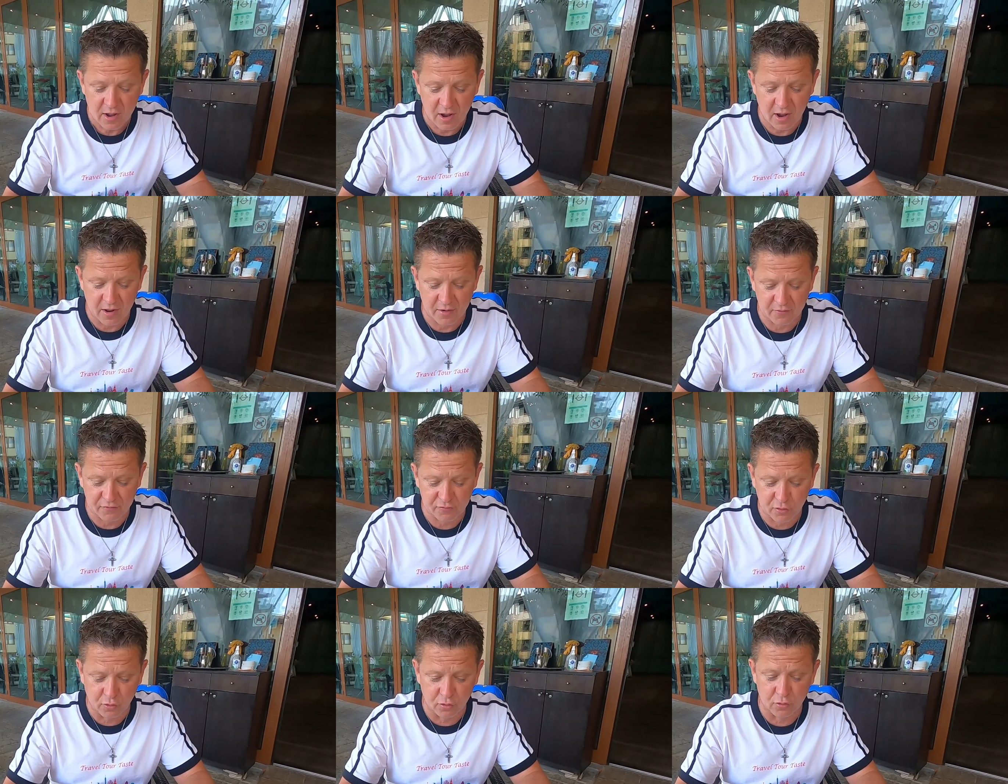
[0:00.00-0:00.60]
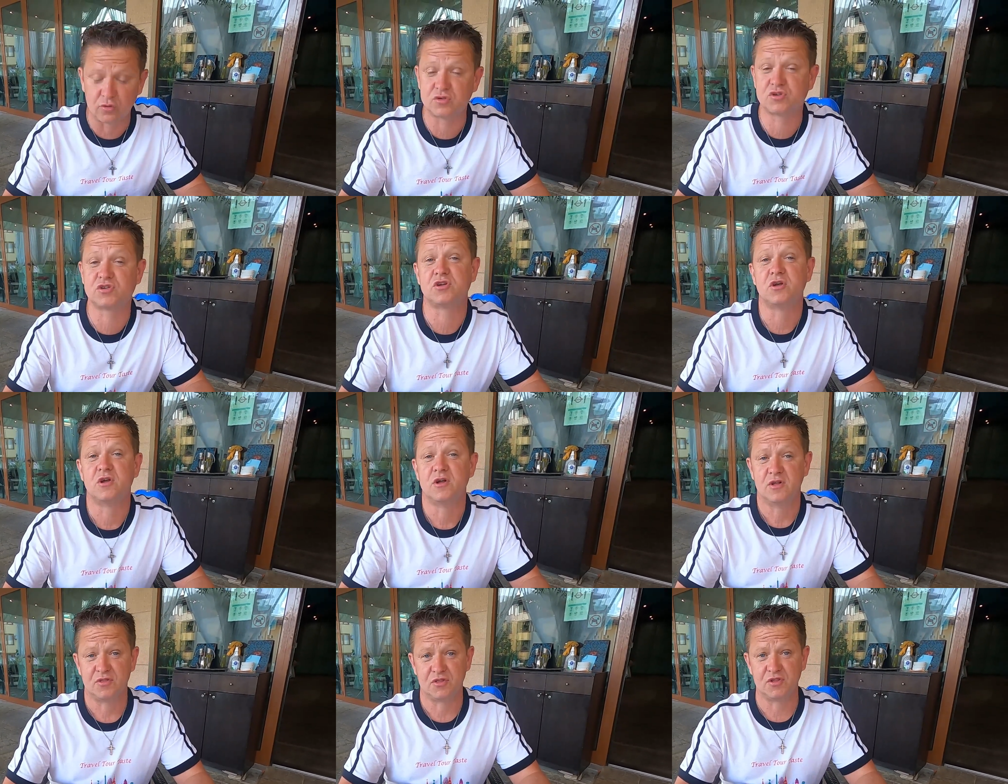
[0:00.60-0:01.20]
and of course
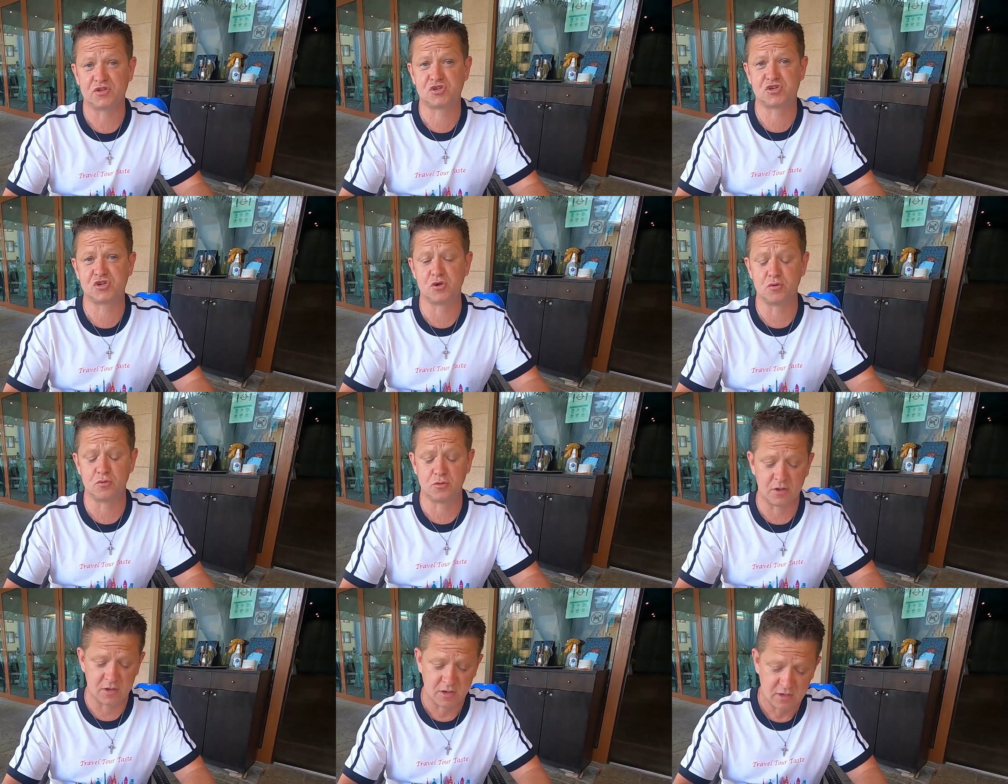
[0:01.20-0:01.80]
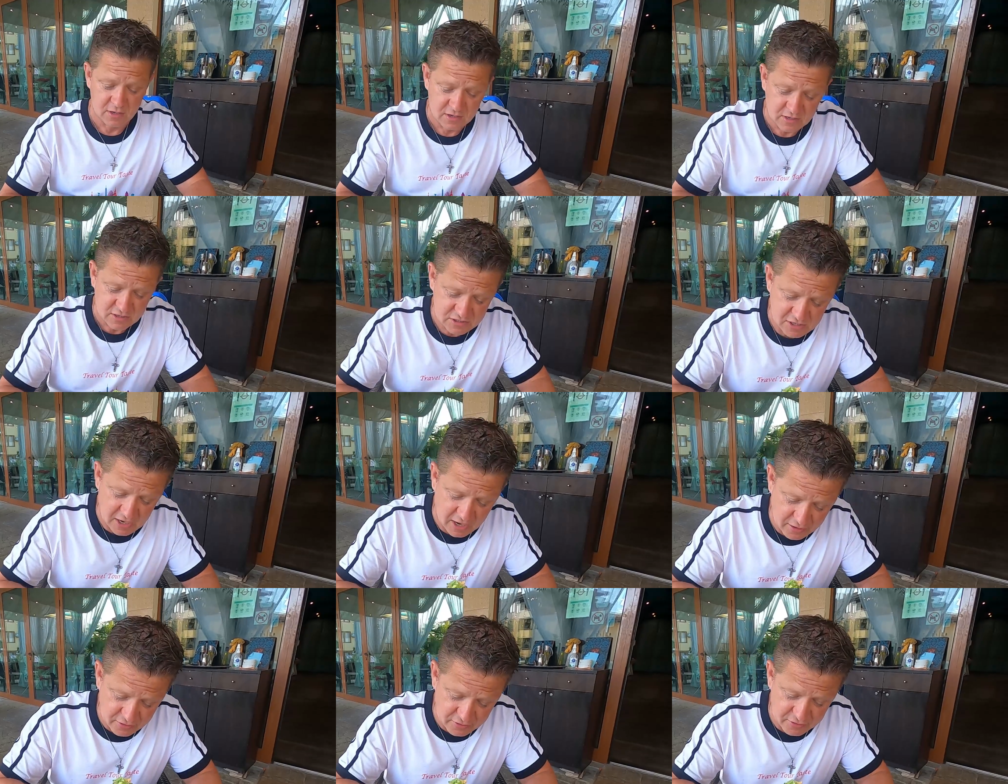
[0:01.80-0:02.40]
the tuna
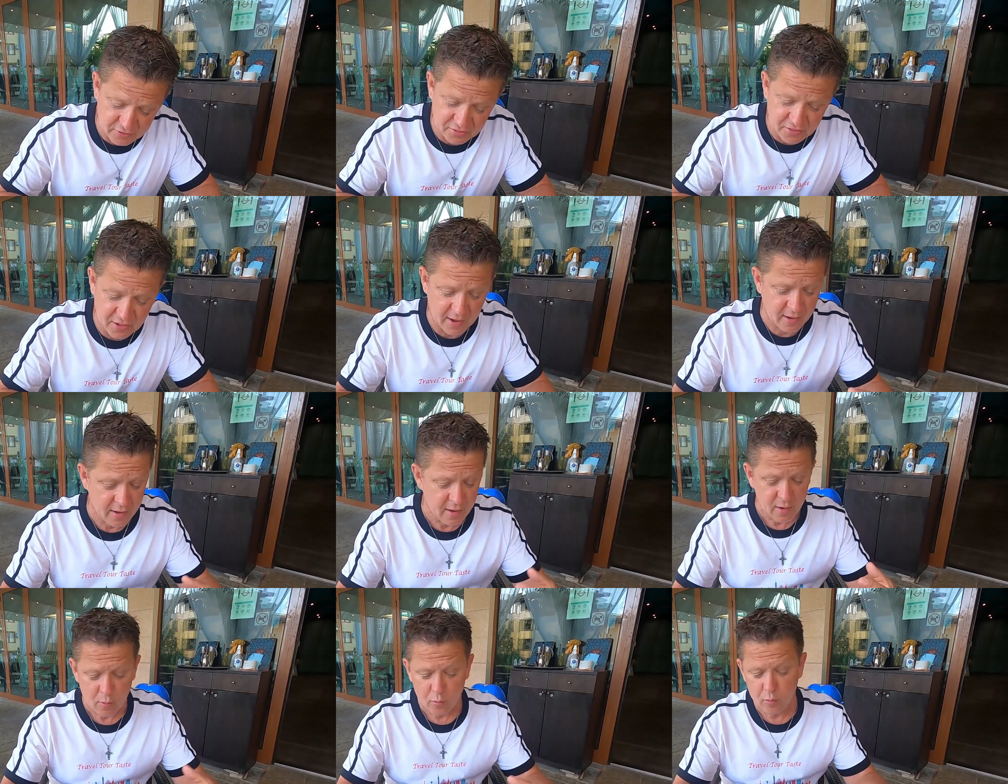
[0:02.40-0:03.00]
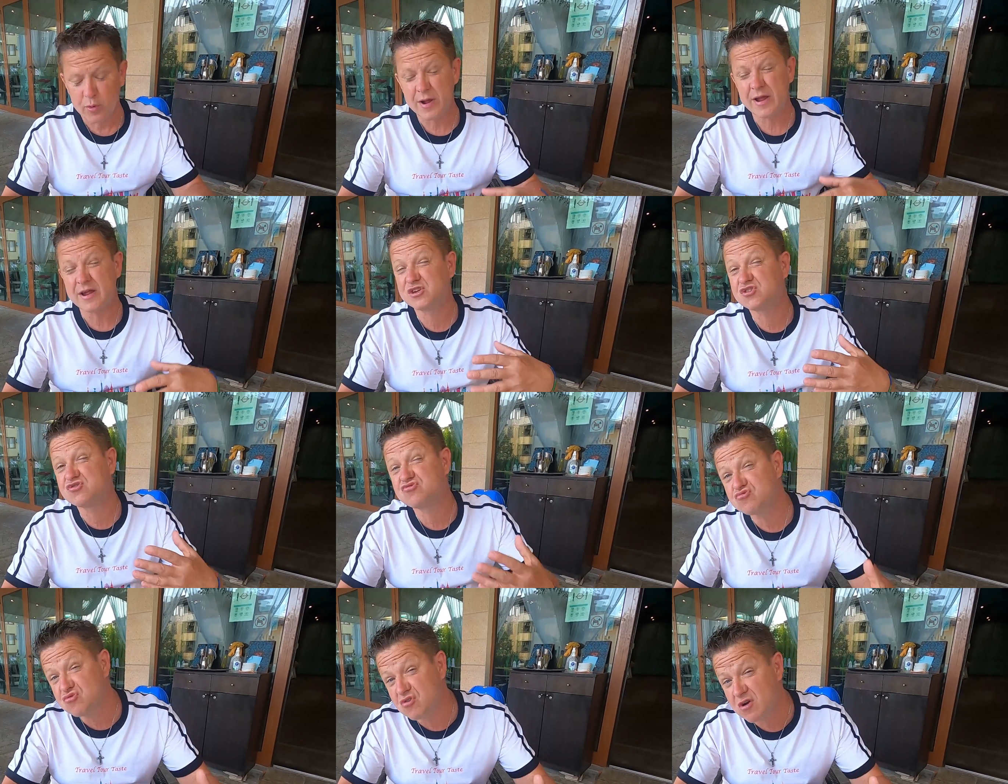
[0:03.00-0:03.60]
salad in there,
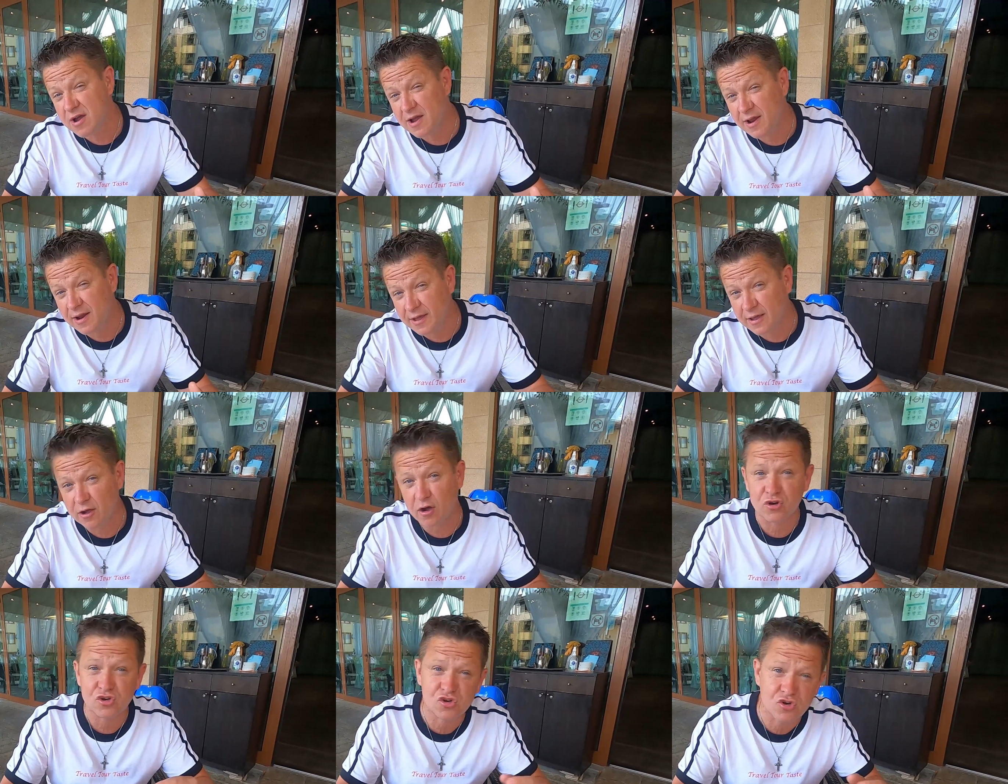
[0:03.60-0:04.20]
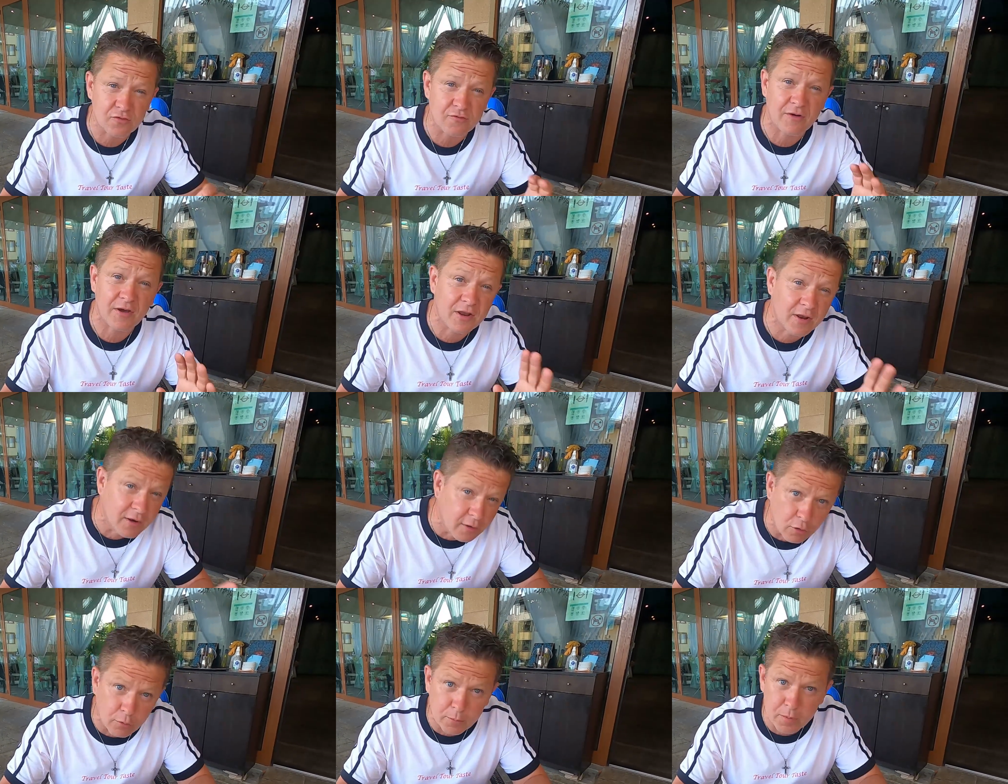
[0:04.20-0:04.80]
which really I should have had
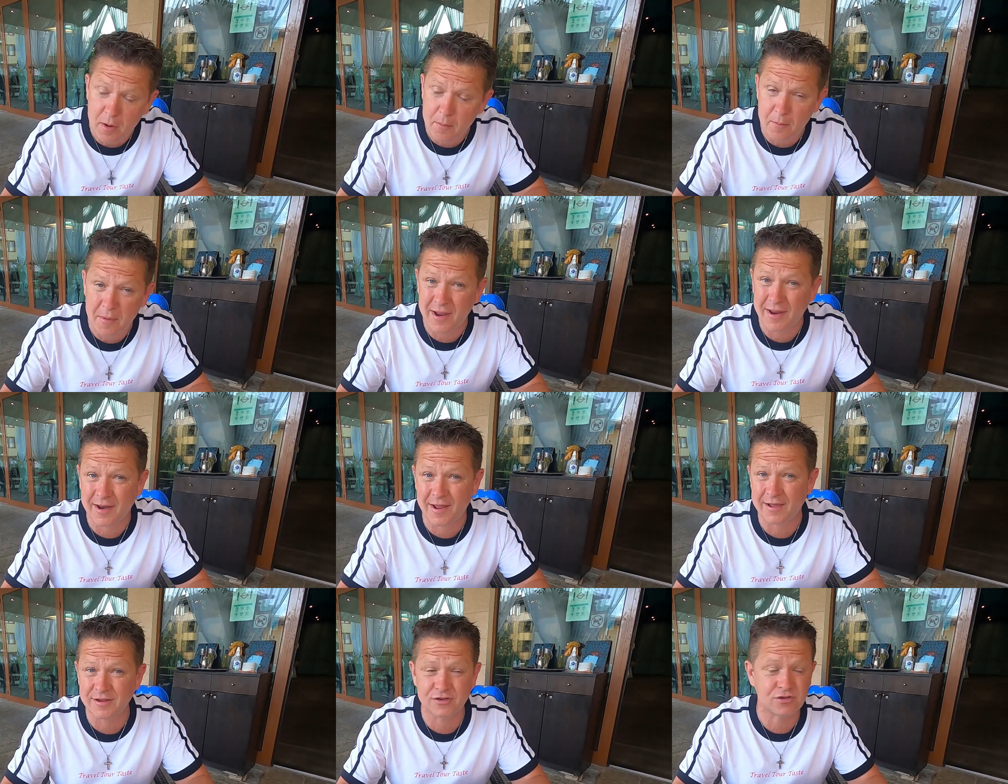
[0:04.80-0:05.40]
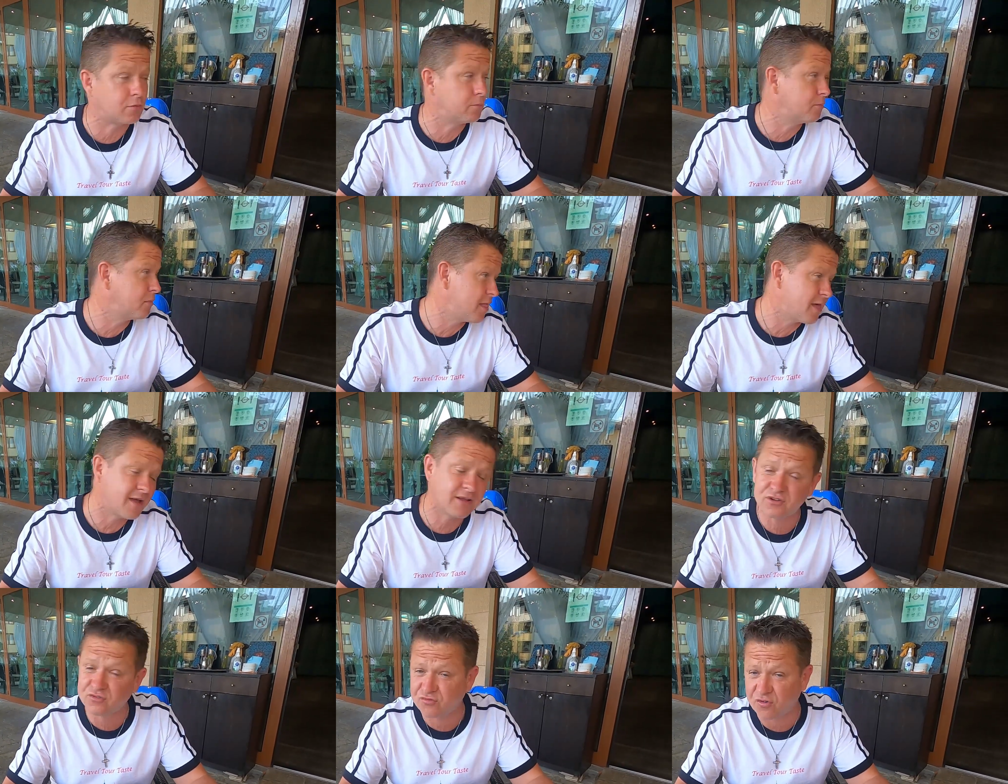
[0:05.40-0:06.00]
a little bit of mayonnaise on, but
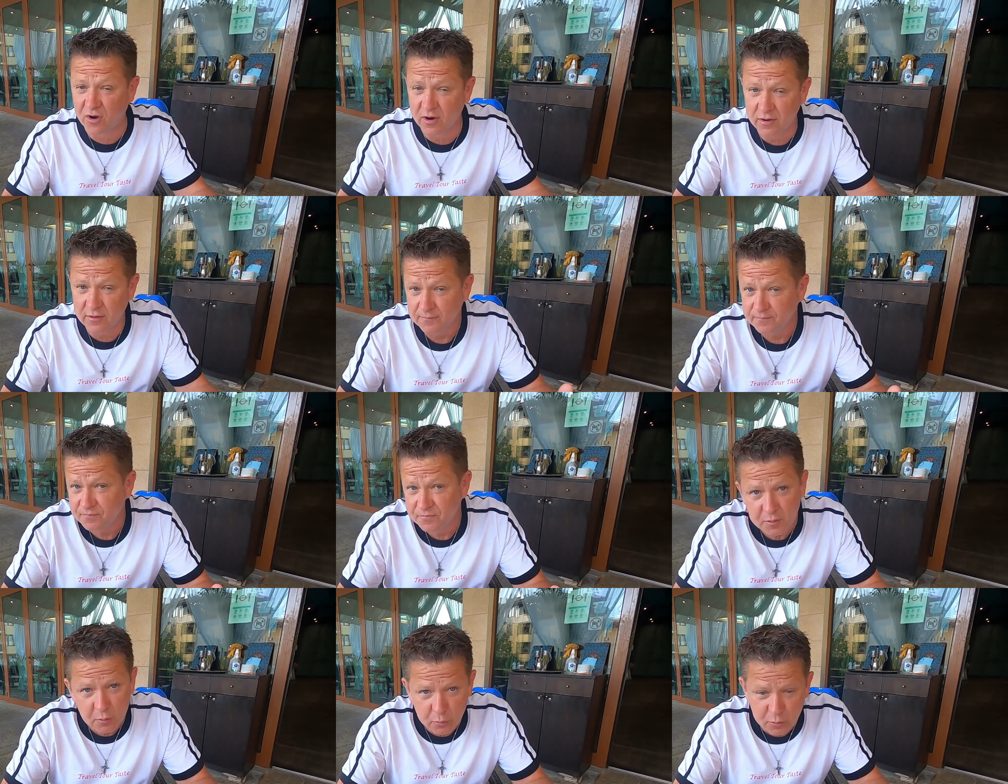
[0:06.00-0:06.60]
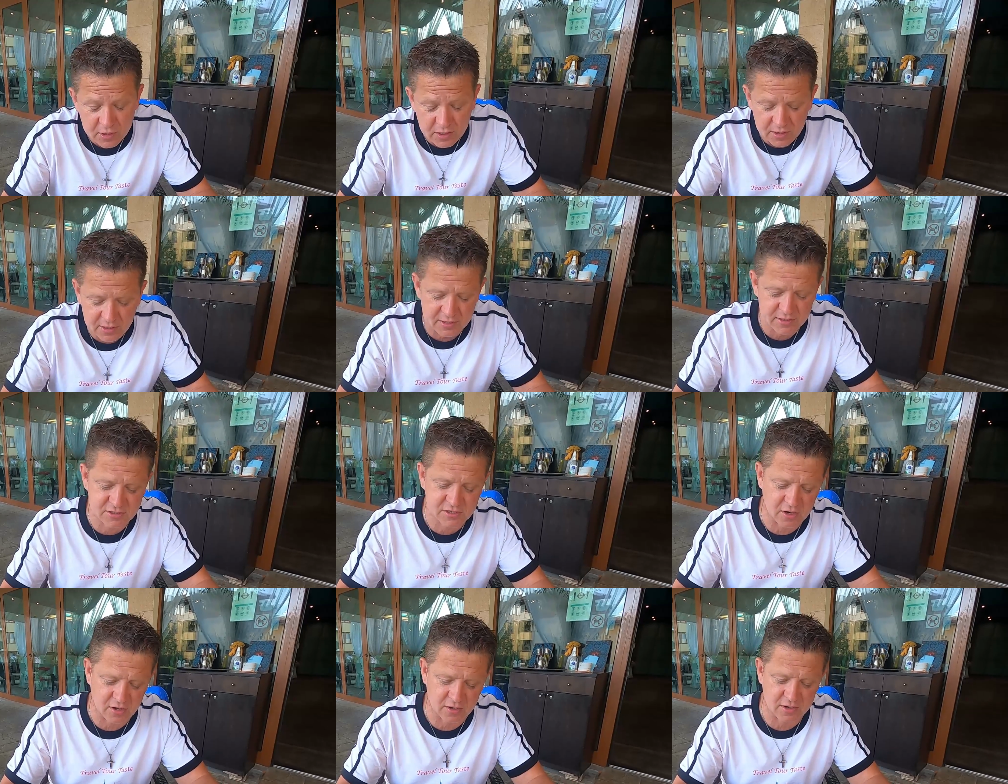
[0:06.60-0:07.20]
that's fine, we can
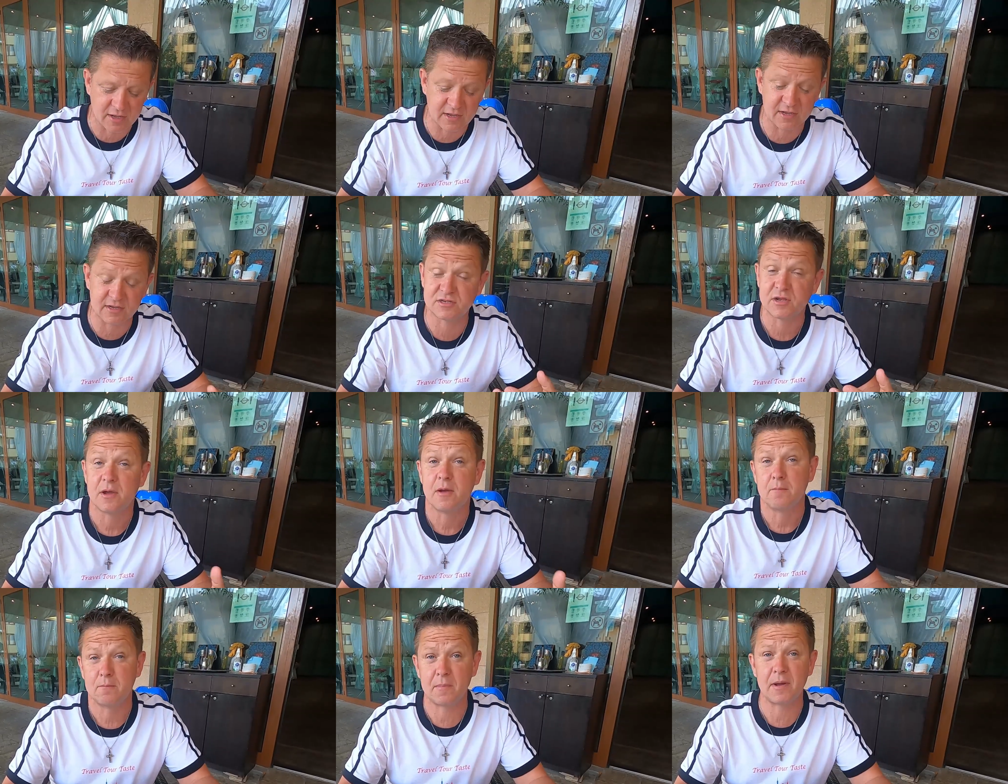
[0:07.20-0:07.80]
eat it like it is.